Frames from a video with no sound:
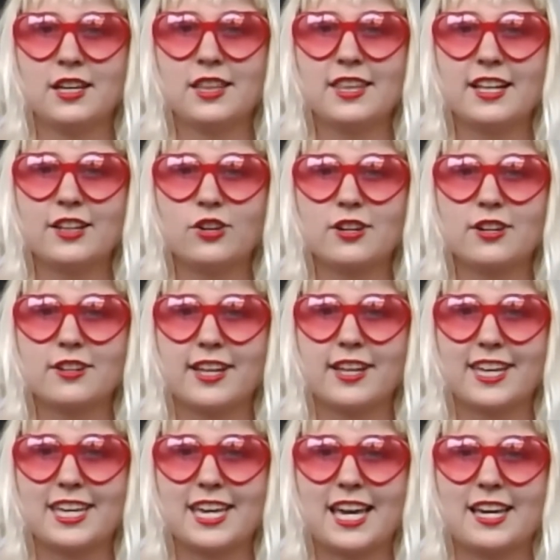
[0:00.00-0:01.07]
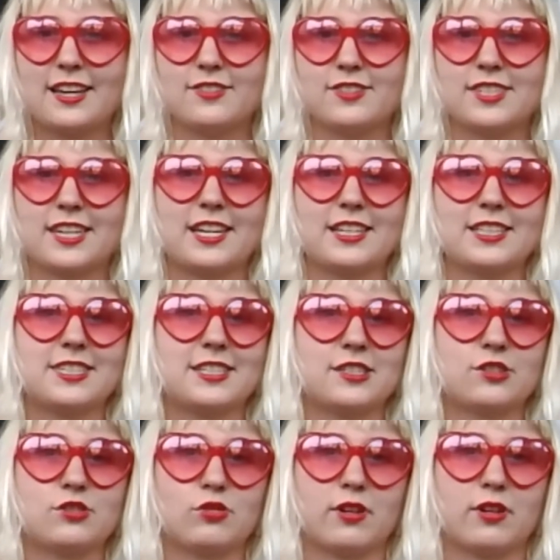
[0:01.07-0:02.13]
They look like caves against his
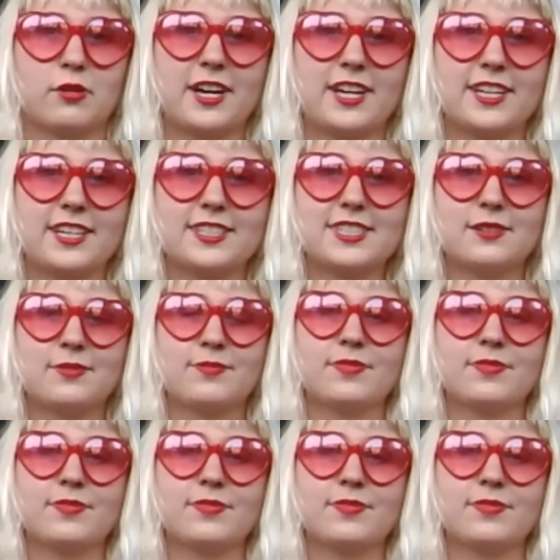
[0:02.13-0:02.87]
doorways.